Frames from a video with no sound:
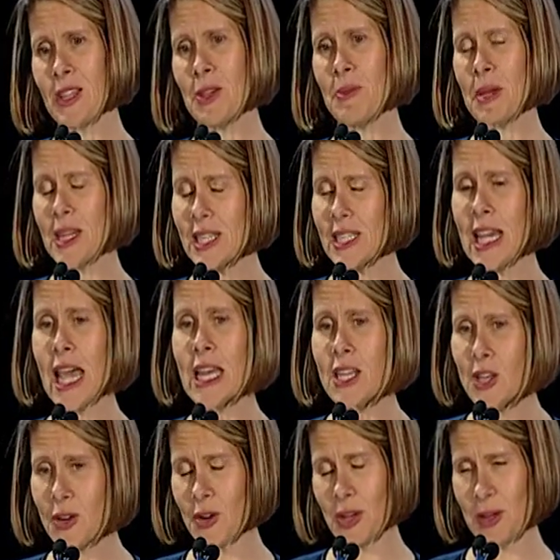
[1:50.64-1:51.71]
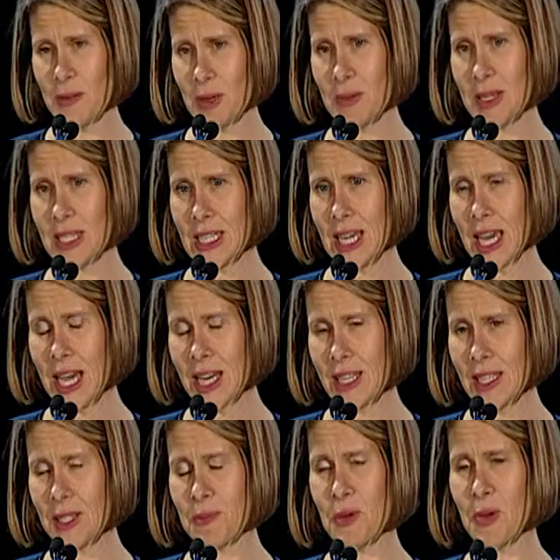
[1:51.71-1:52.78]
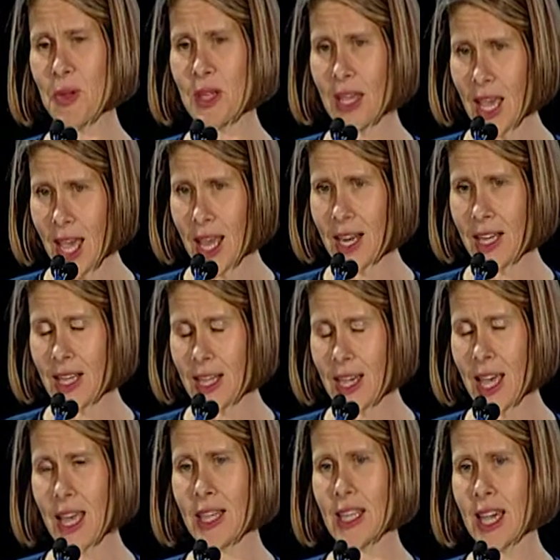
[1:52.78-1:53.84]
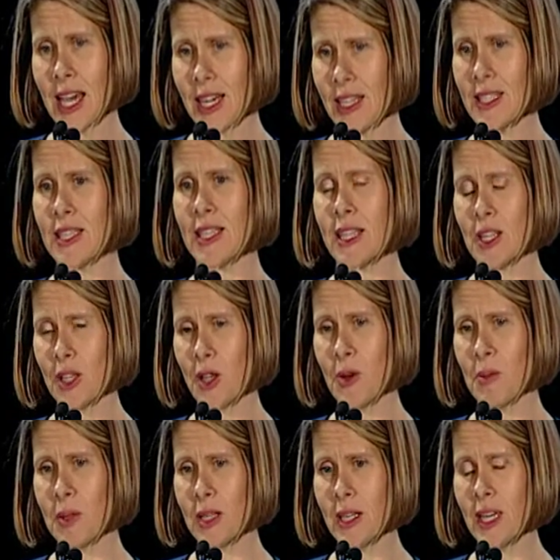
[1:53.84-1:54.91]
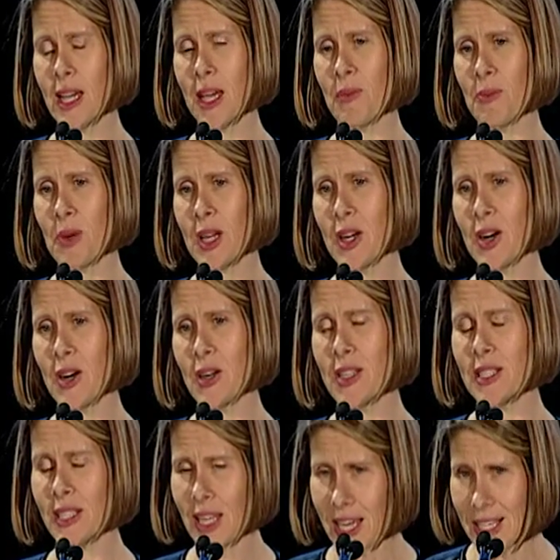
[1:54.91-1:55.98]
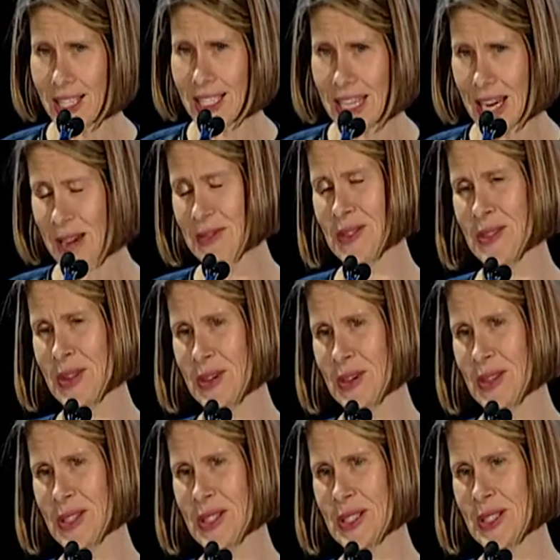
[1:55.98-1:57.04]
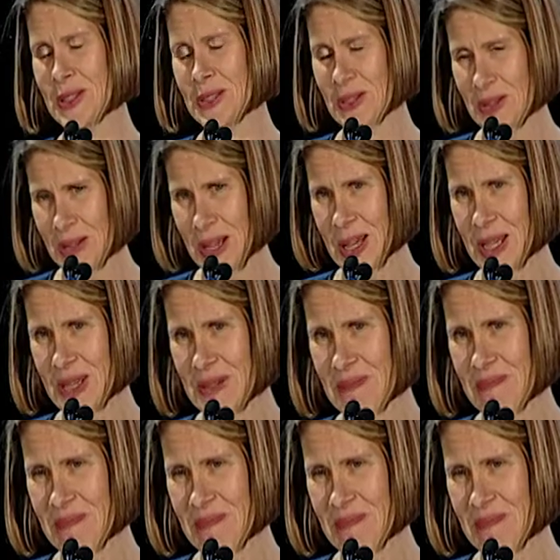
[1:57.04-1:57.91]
You made a 10-year commitment to Catalyst, both in Canada and Catalyst Inc. globally, and we are delighted to have you here at this dinner, so thank you.